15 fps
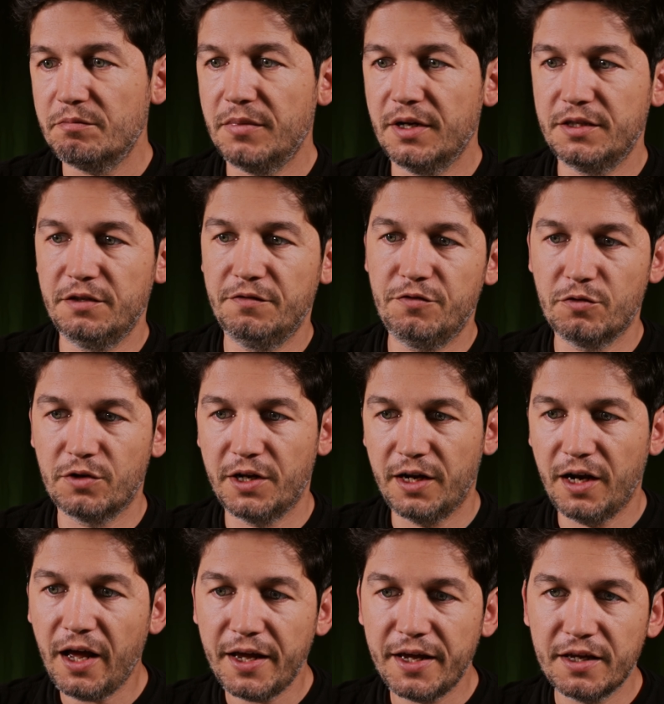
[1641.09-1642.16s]
But if you're
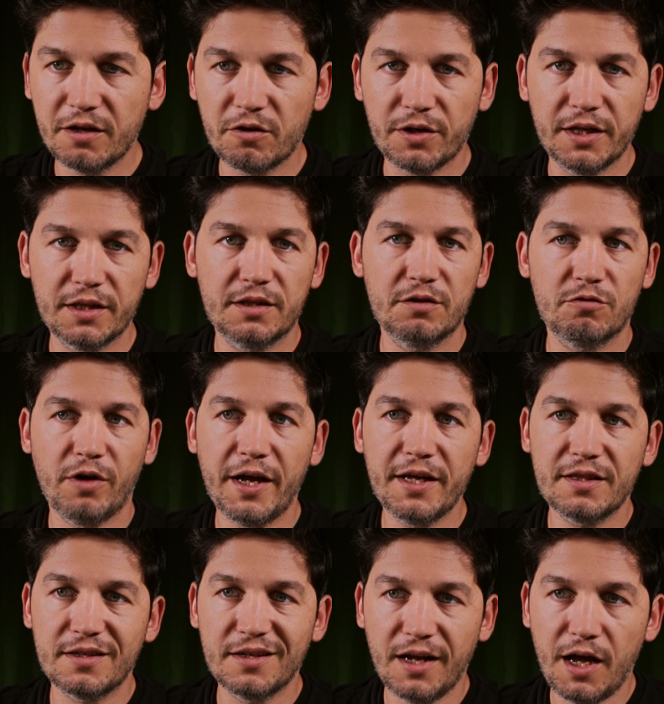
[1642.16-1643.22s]
relying on it
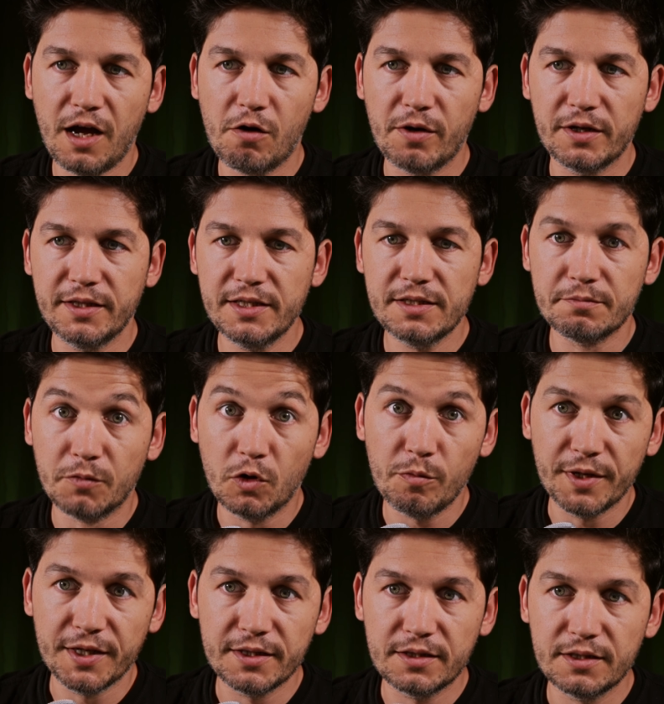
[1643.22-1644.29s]
right now at this
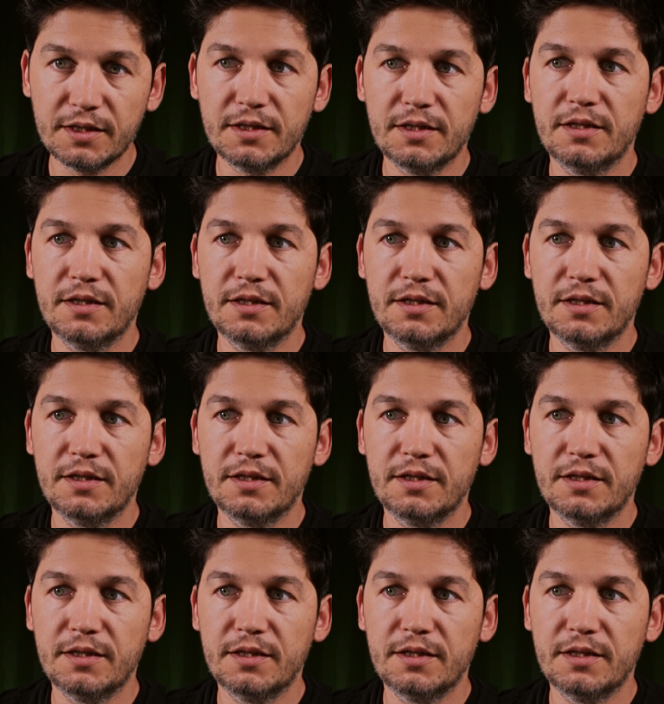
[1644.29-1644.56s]
moment